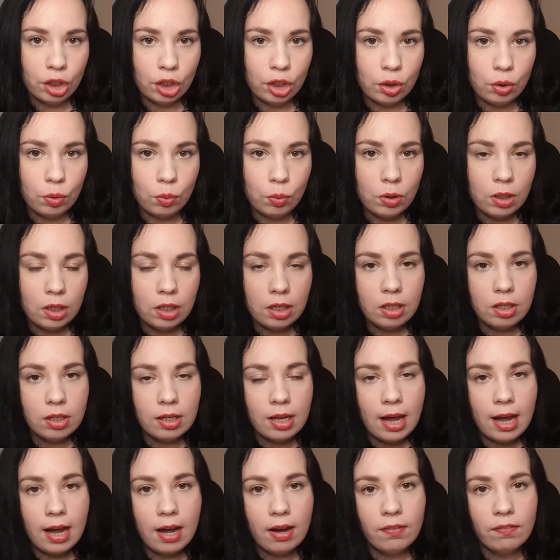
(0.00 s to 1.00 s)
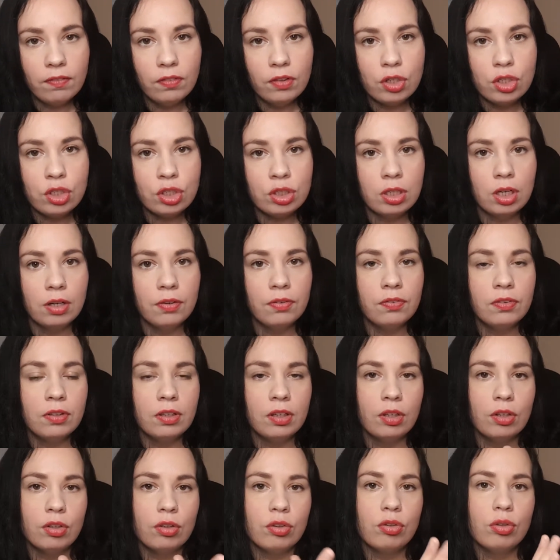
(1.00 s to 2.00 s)
you need to have the shift
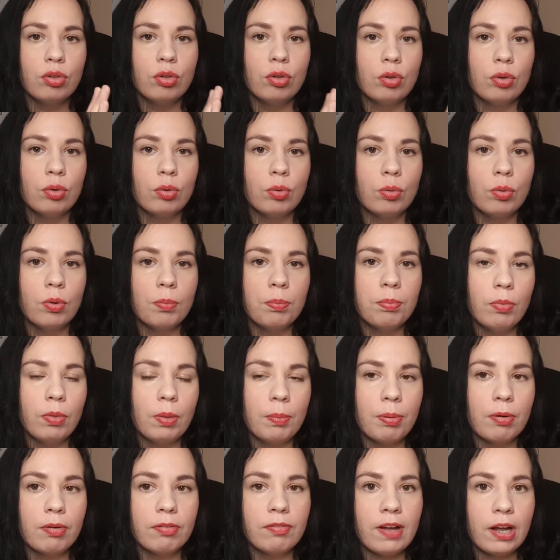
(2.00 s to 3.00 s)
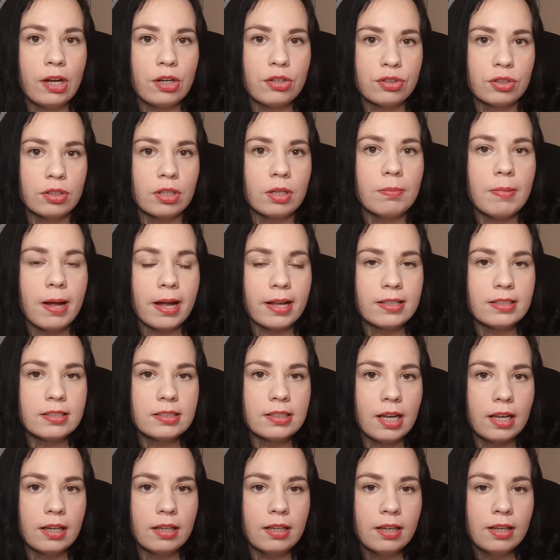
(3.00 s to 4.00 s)
into the professional
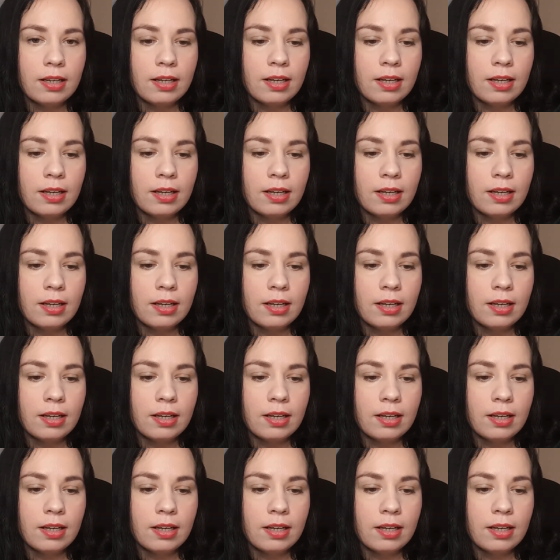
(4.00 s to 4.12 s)
mindset.